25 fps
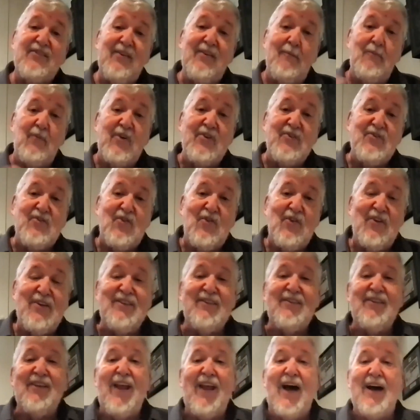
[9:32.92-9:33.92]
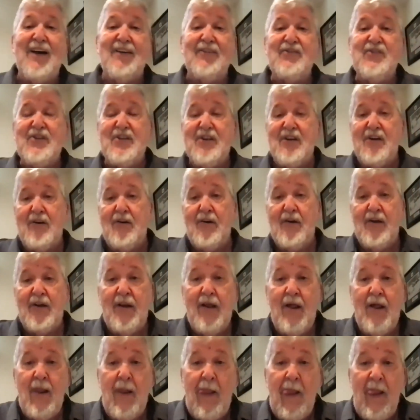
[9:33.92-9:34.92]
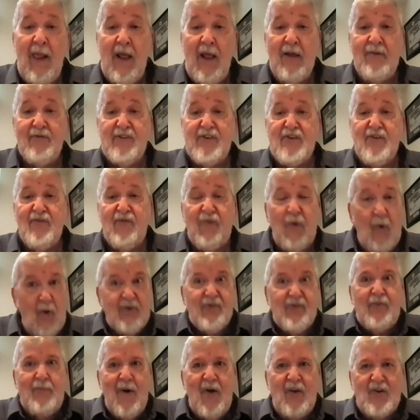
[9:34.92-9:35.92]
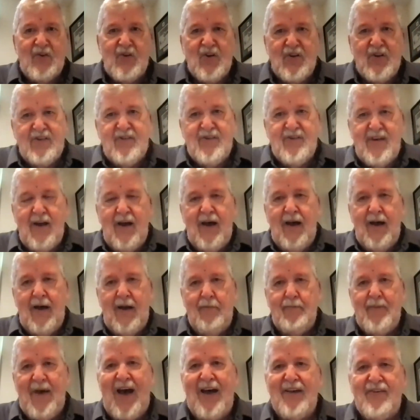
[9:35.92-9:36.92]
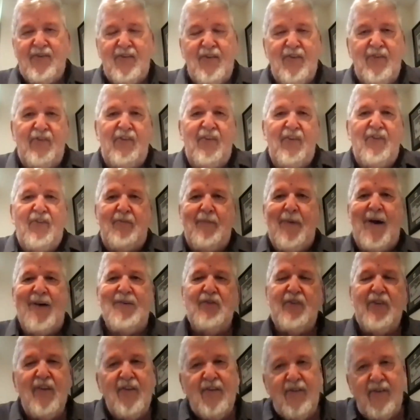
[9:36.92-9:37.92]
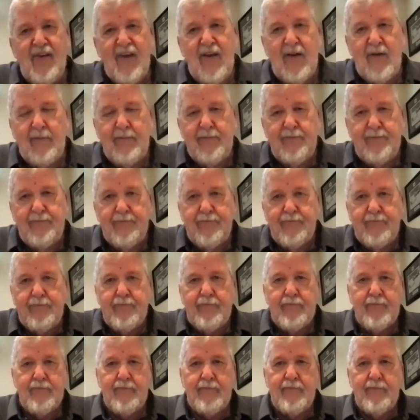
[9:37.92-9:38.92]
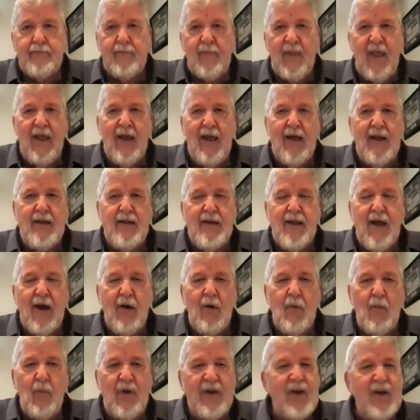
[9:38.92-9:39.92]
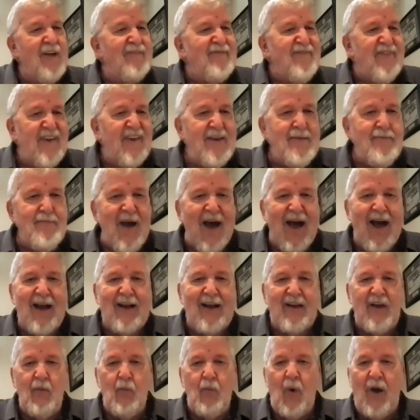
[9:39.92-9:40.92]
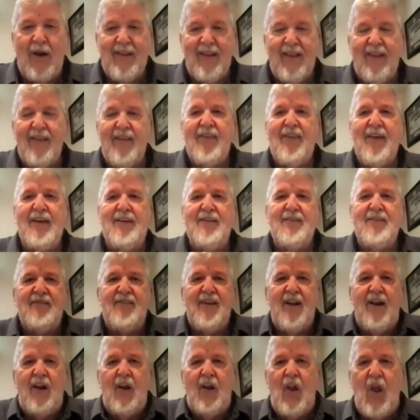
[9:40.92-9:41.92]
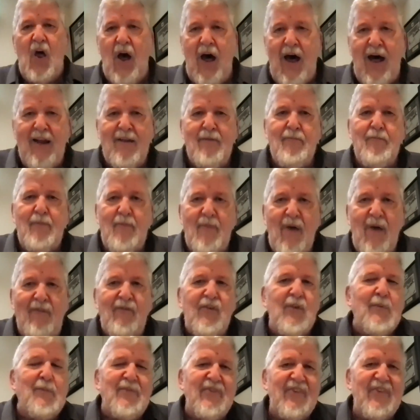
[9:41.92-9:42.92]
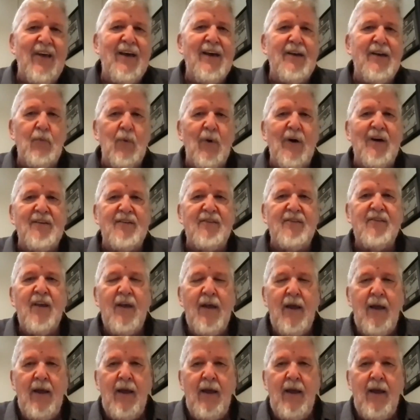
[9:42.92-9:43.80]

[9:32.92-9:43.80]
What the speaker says: some retreats last year and for small church pastors and spouses, and we got feedback. And one of the things that a lot of them said was